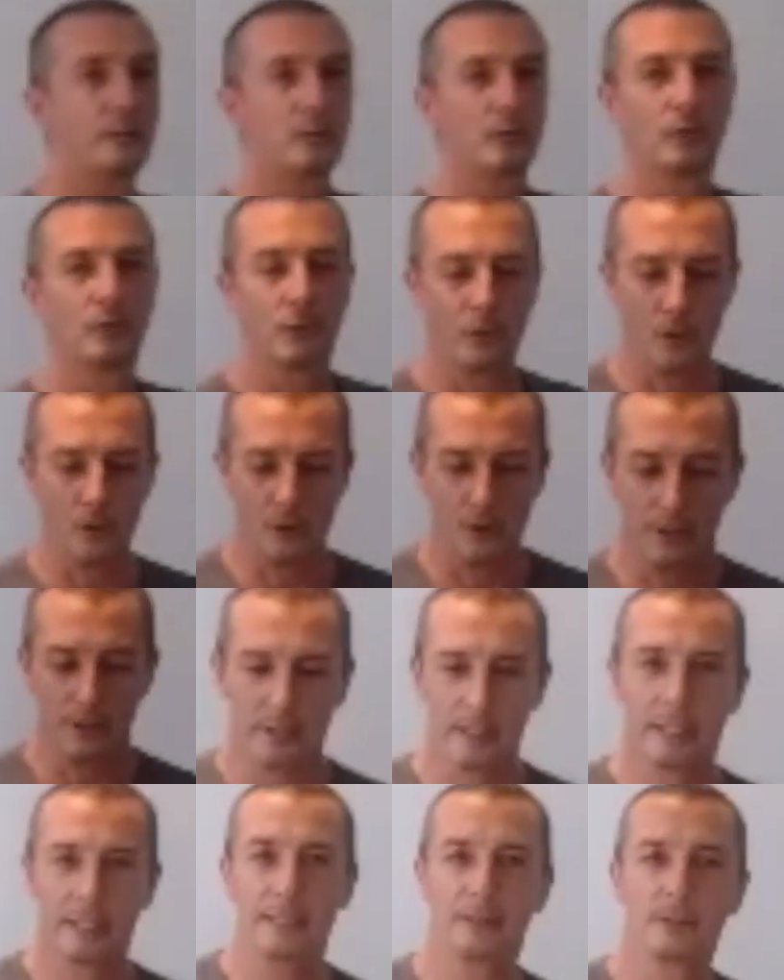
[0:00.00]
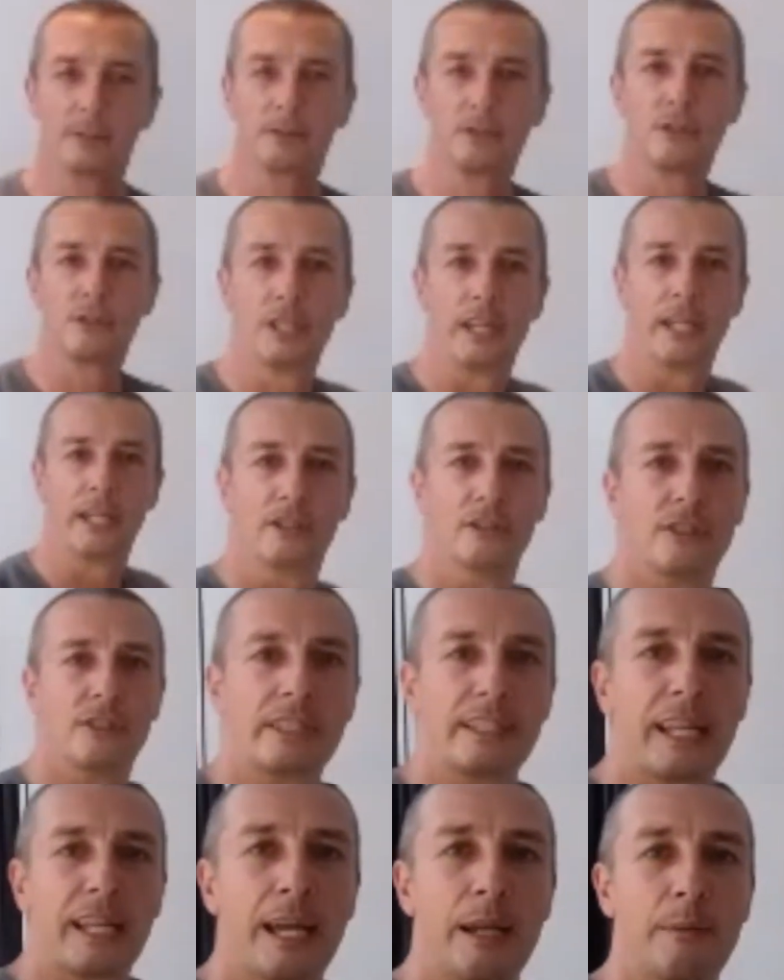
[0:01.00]
to draw, and I need to change the
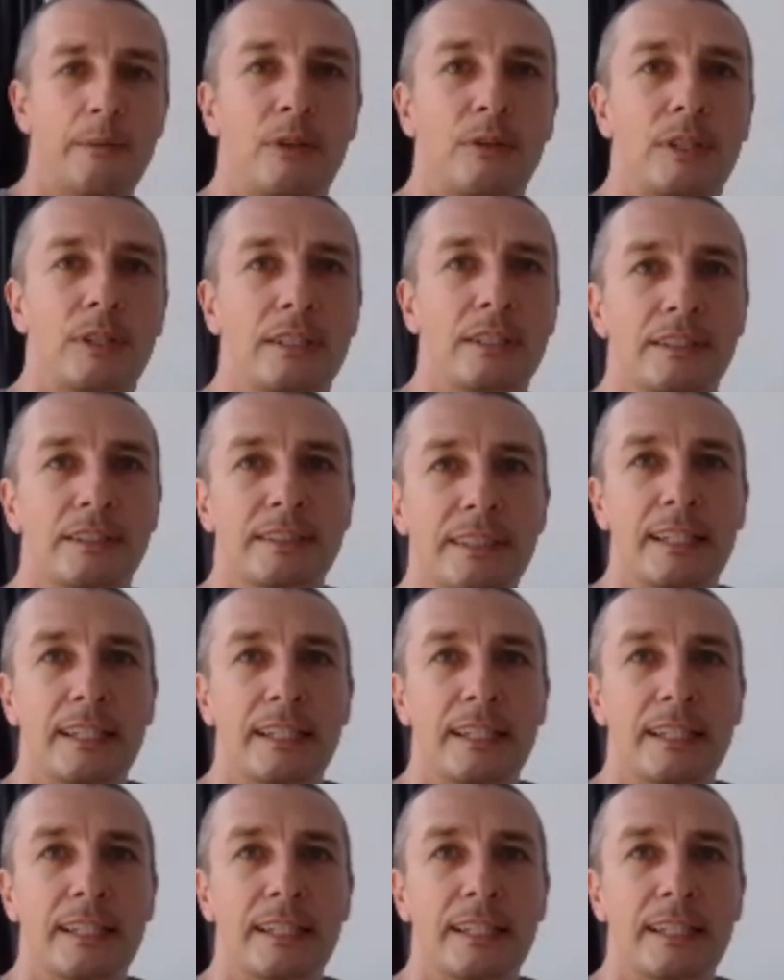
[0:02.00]
camera just